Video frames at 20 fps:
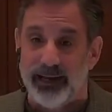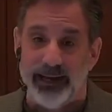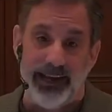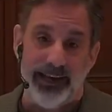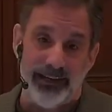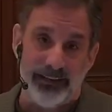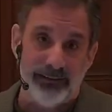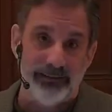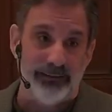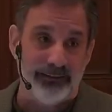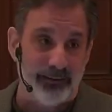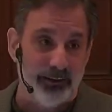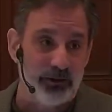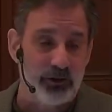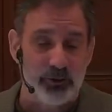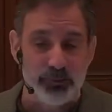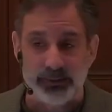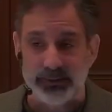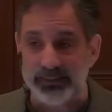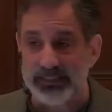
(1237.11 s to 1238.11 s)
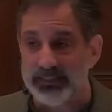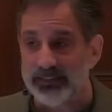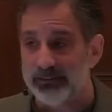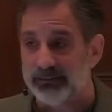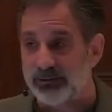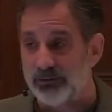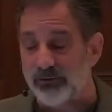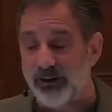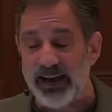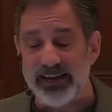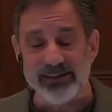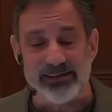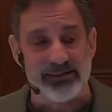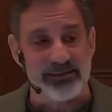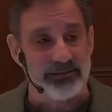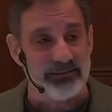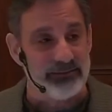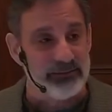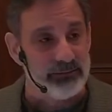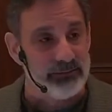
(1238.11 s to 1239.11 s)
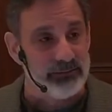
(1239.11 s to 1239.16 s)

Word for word: and ultimately Christ.